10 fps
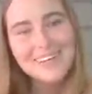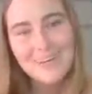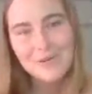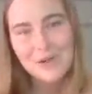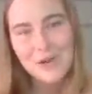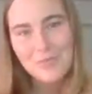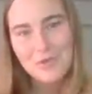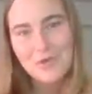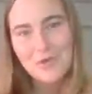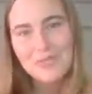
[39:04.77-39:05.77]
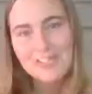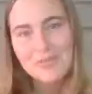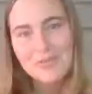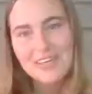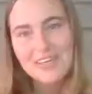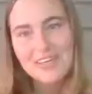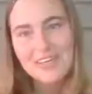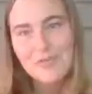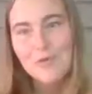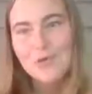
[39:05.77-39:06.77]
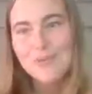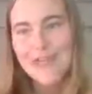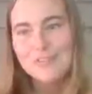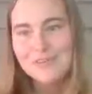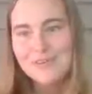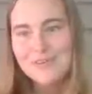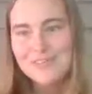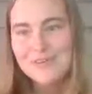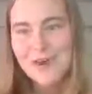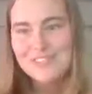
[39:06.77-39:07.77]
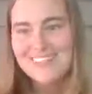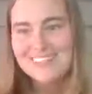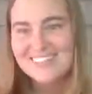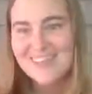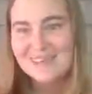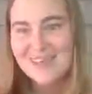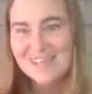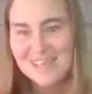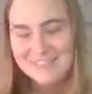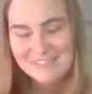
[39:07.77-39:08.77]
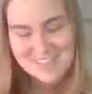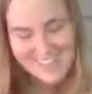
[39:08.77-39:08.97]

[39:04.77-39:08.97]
allow karma yoga to be a more natural process in my life.